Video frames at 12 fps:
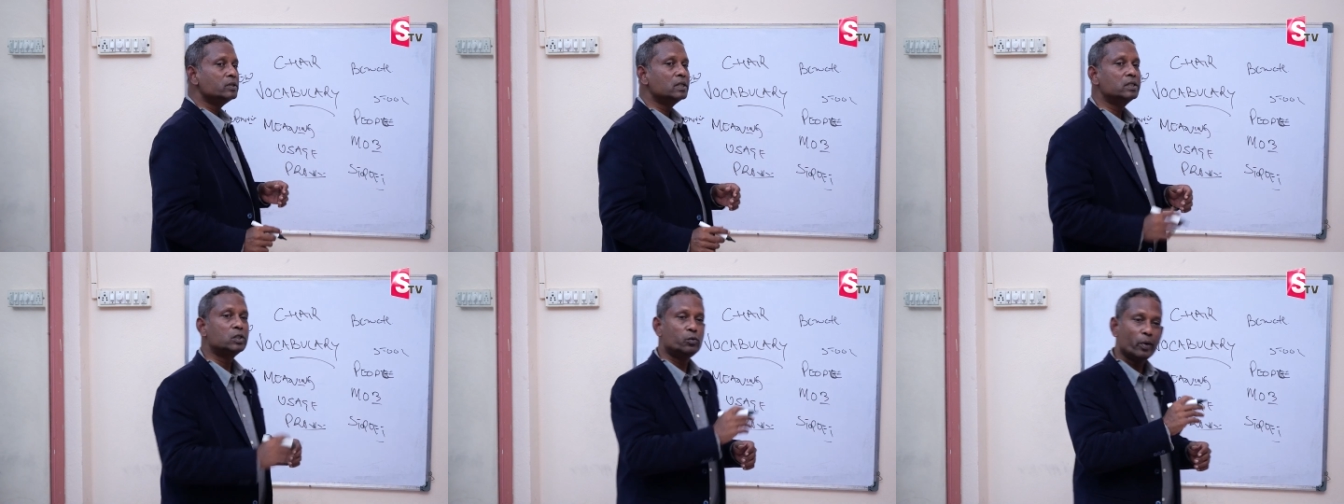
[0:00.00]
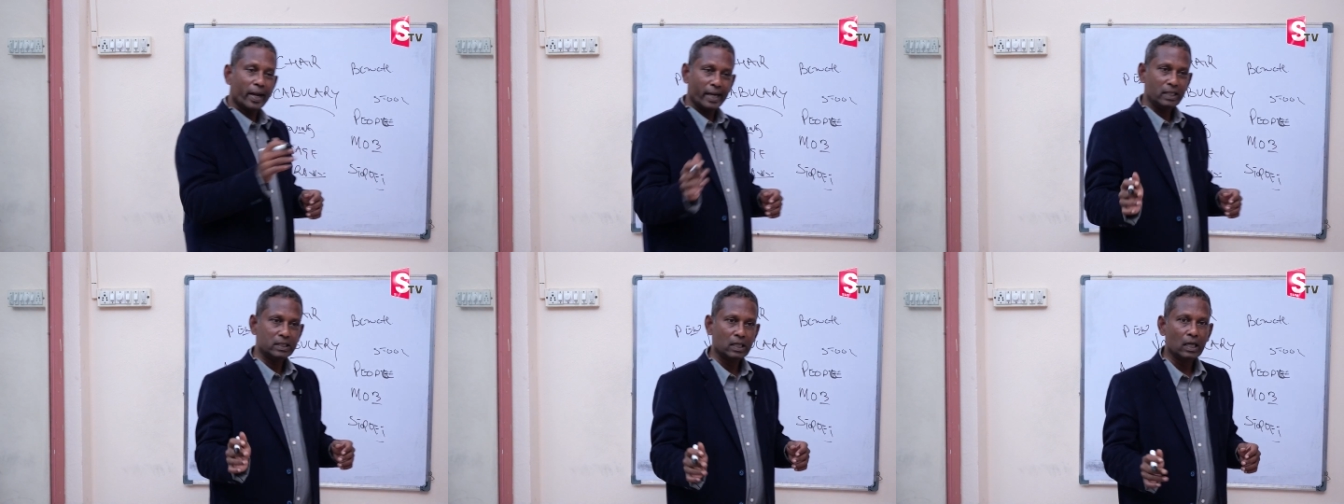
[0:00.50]
is a
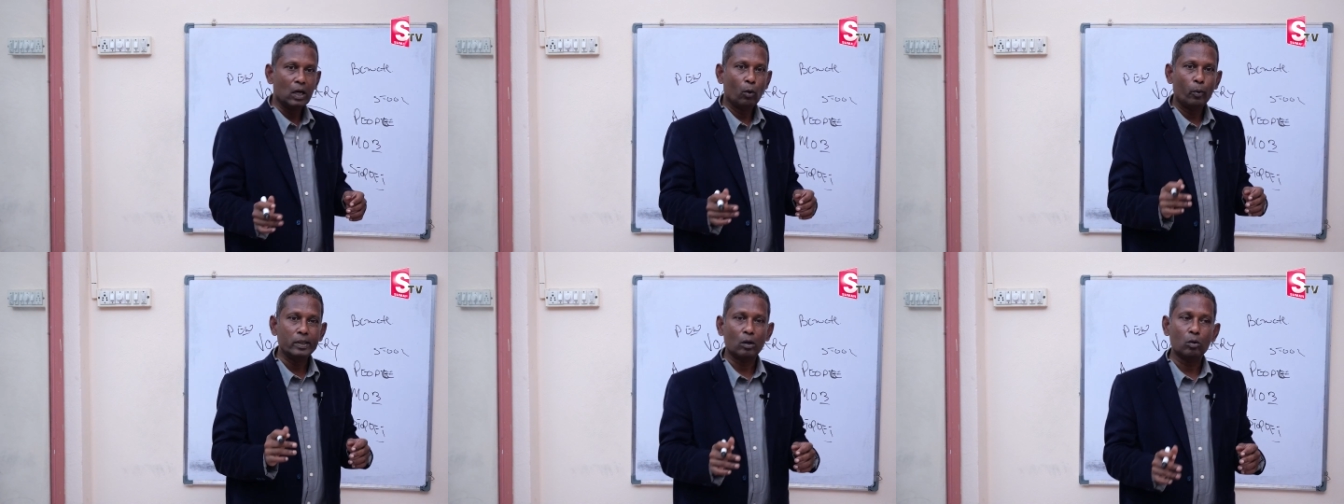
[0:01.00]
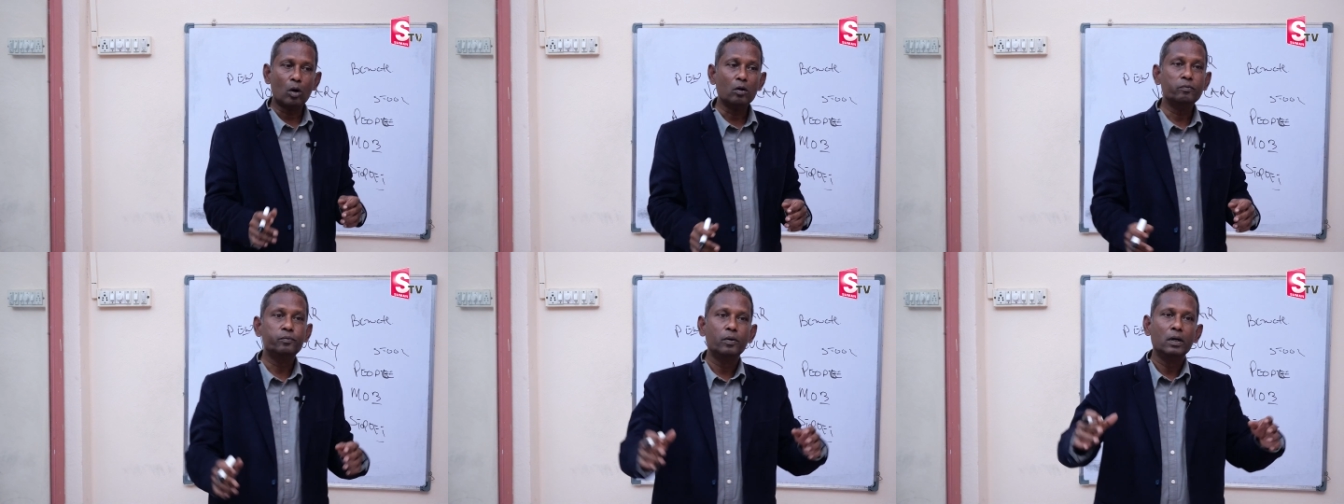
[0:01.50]
street with a lot of